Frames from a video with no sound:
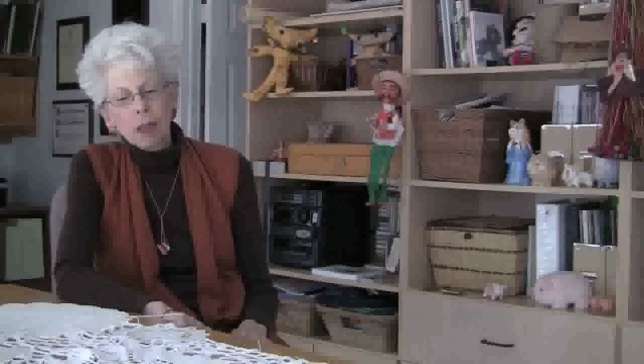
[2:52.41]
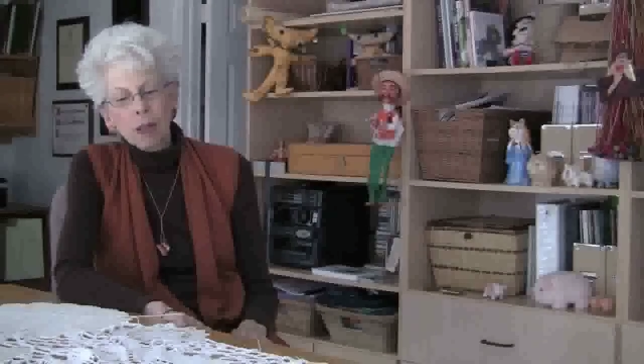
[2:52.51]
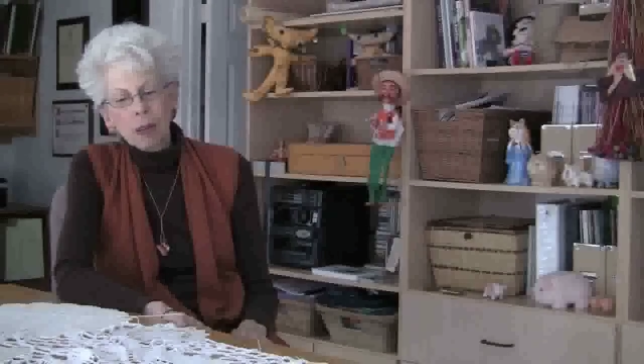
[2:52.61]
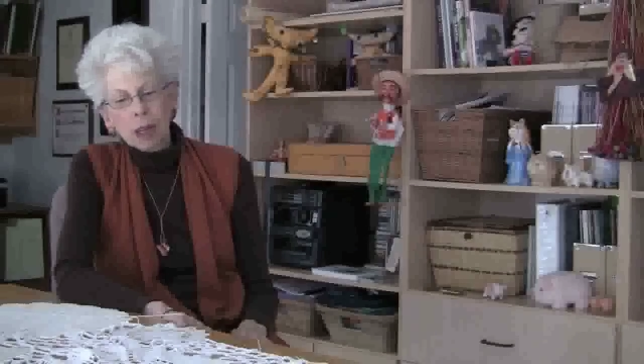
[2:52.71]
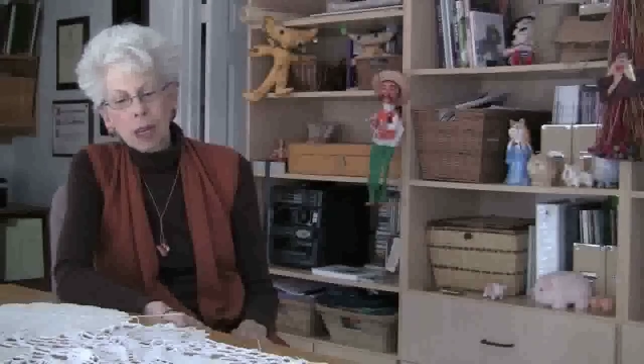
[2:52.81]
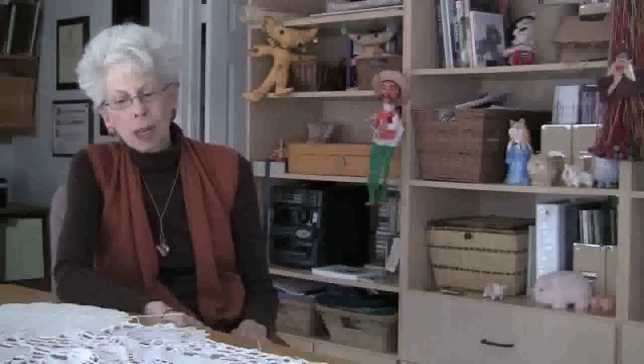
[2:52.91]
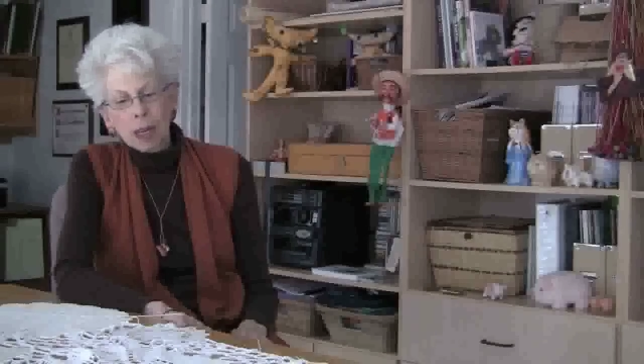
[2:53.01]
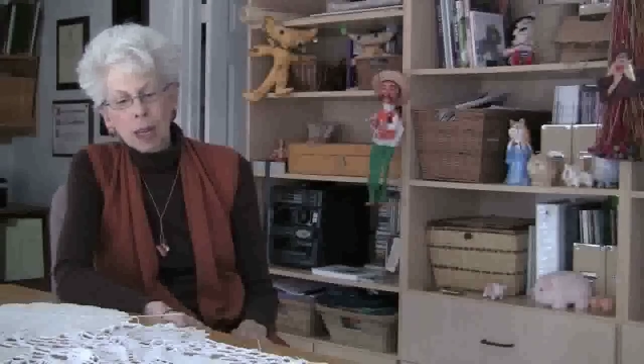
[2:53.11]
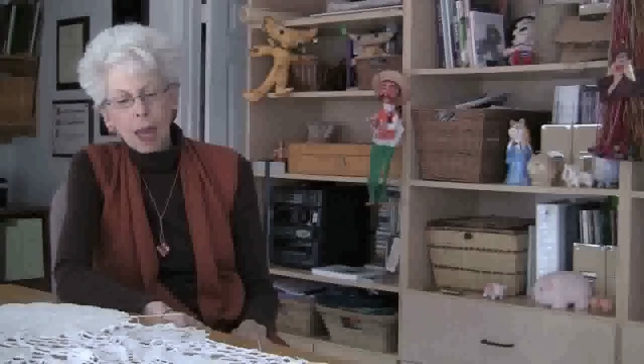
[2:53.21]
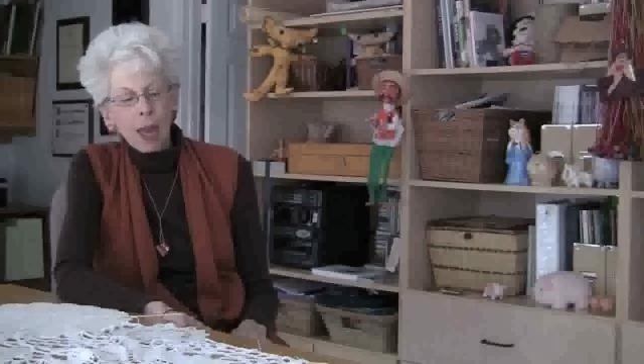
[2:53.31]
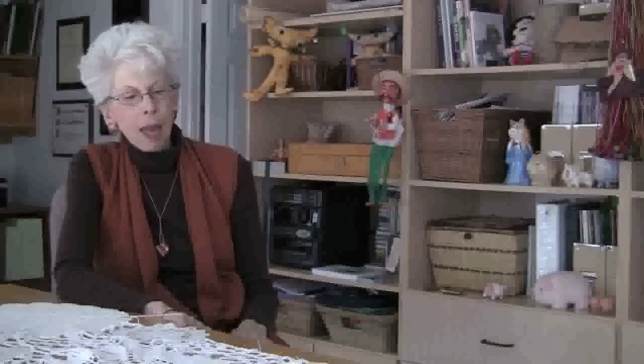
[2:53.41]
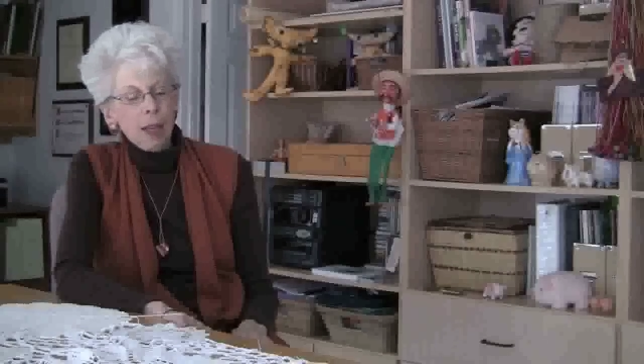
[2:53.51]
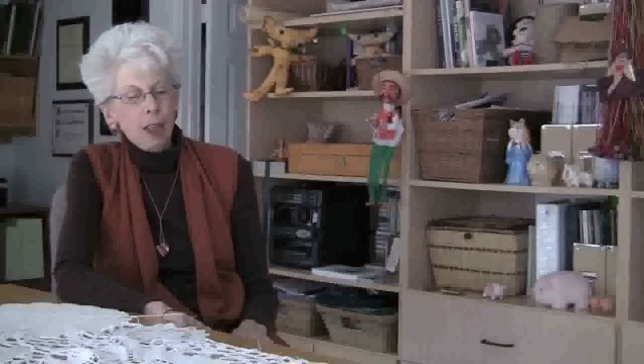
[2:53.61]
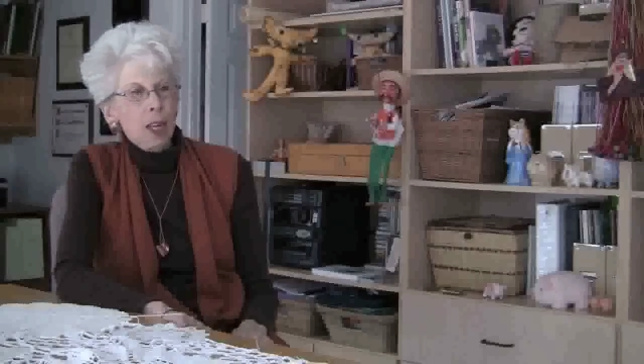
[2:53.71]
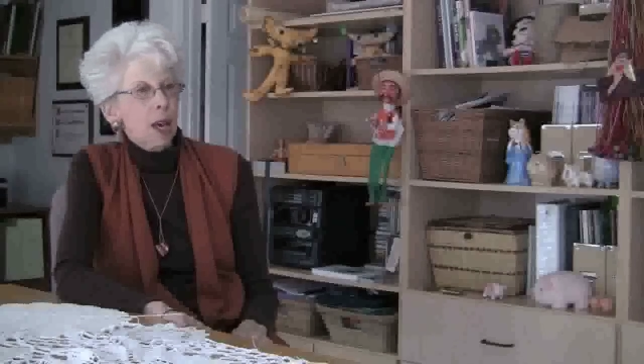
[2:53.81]
looking
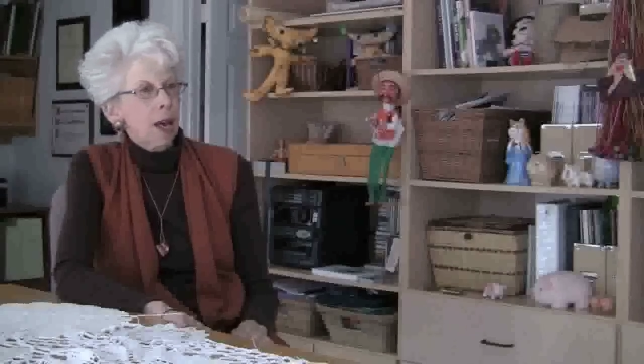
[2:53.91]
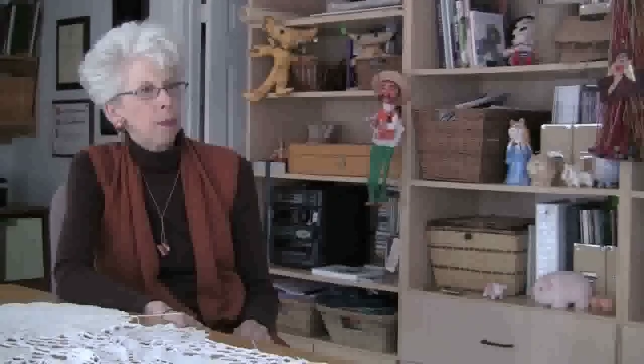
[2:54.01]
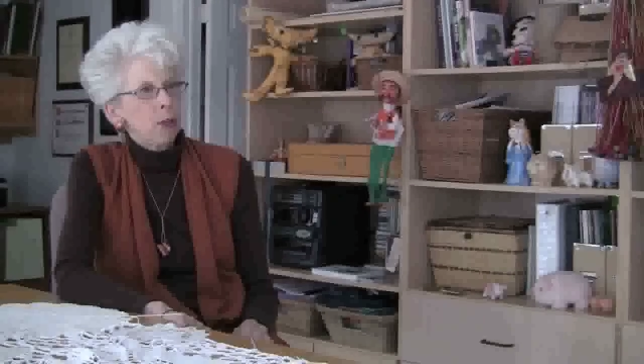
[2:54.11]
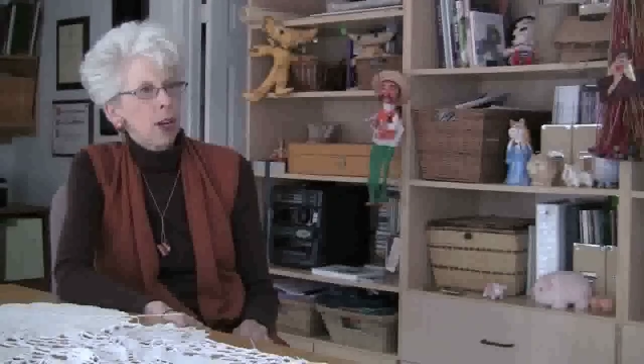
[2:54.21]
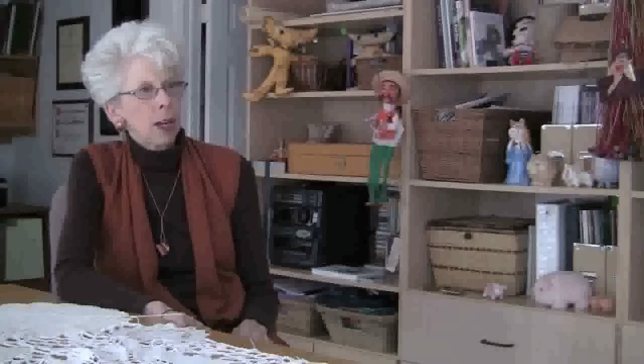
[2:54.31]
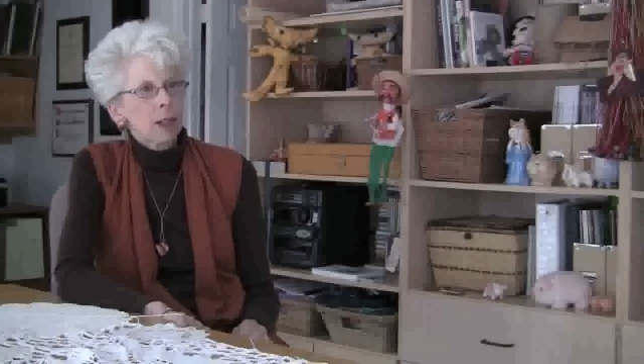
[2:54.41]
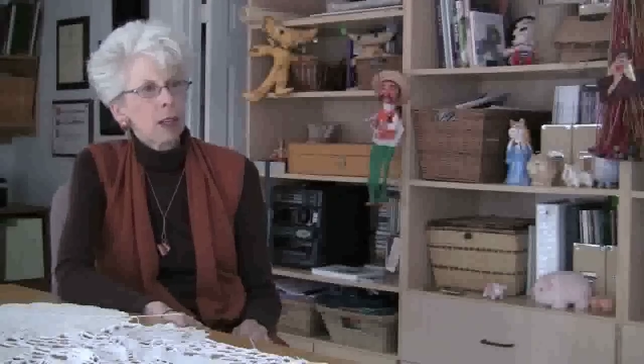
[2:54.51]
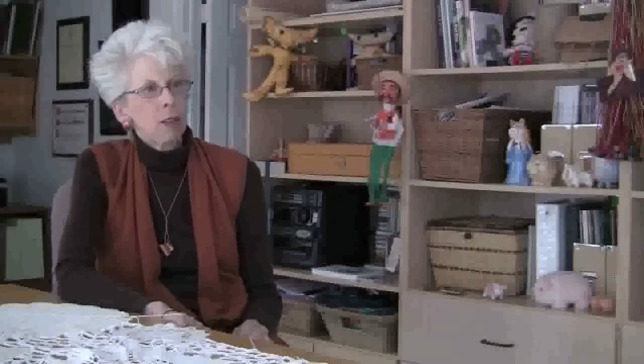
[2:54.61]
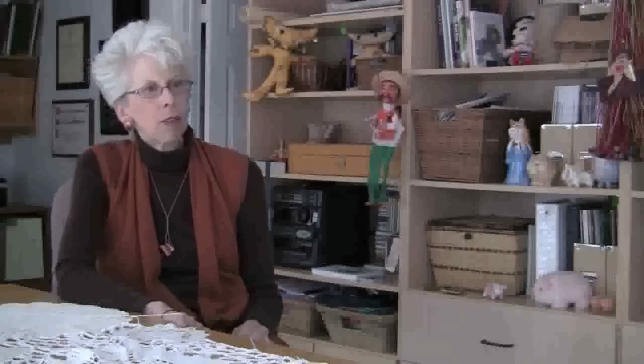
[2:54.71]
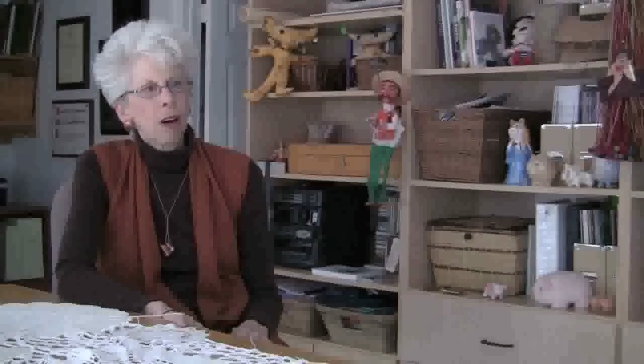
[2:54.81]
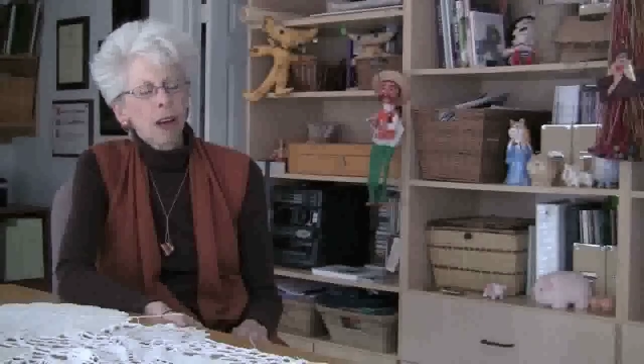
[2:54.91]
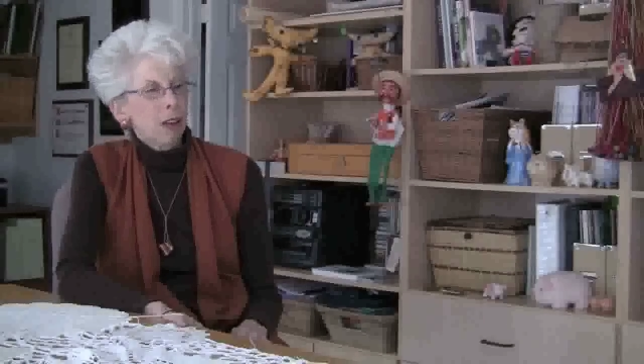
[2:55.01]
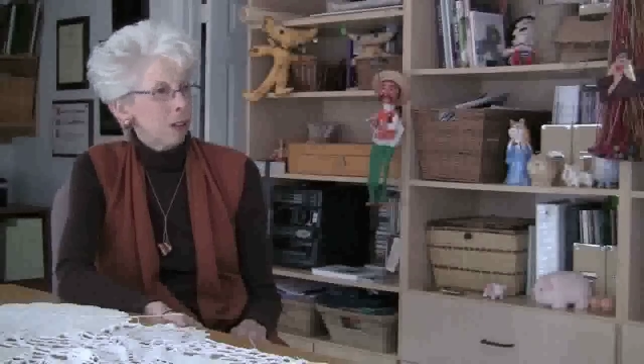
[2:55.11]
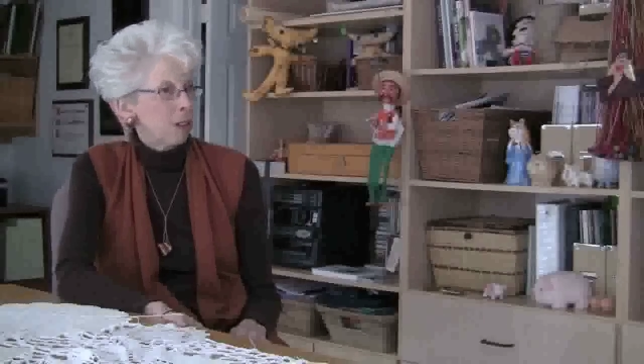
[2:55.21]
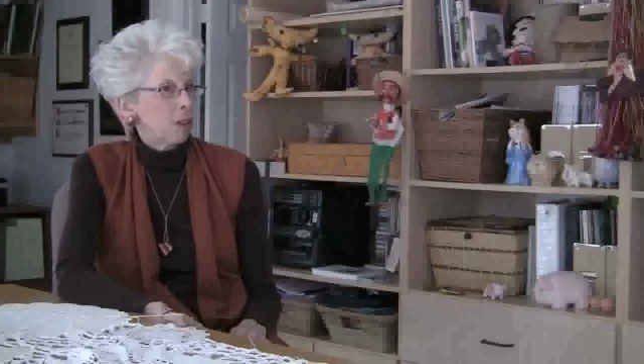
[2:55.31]
at the object and
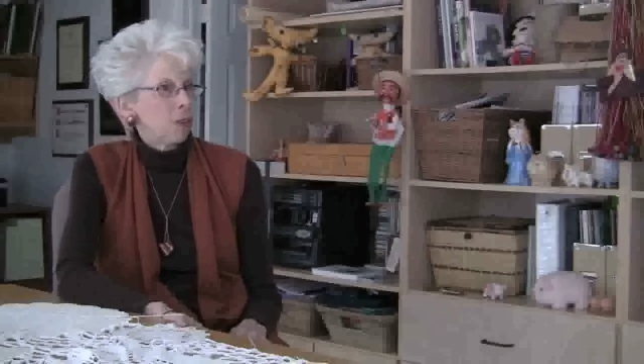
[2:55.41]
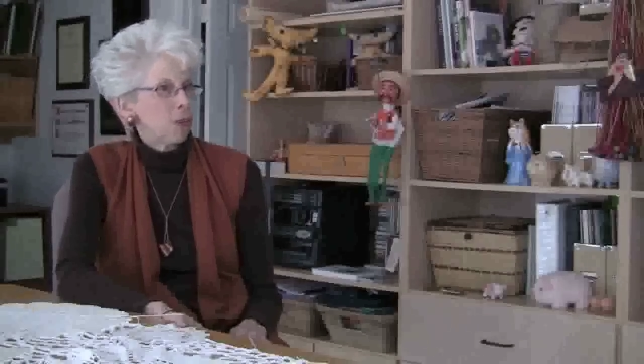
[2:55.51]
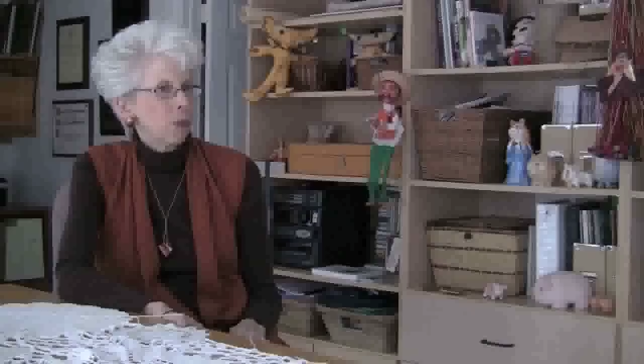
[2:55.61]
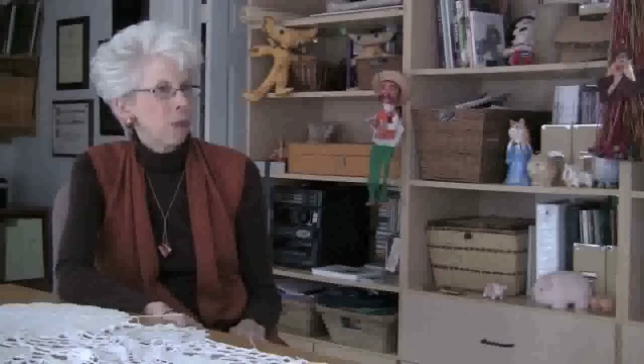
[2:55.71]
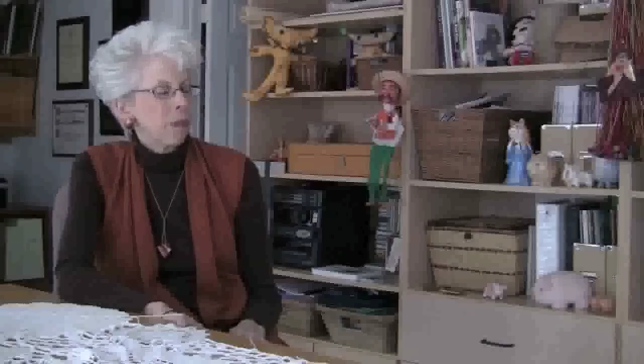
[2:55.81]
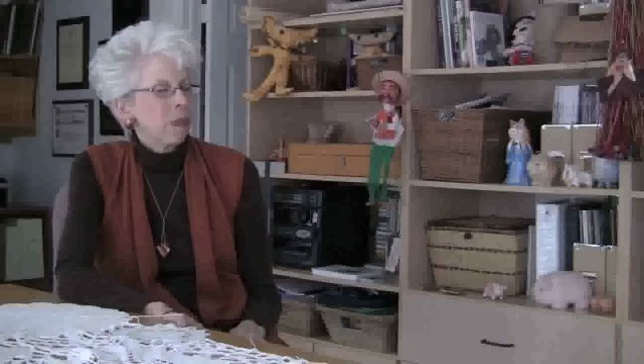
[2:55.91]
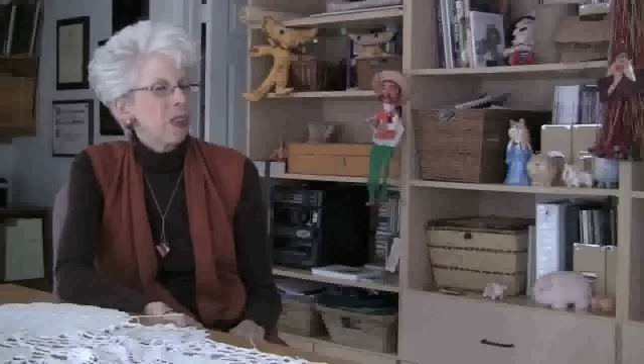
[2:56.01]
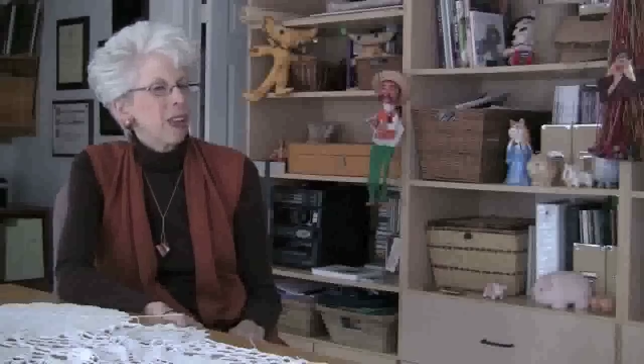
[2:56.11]
trying to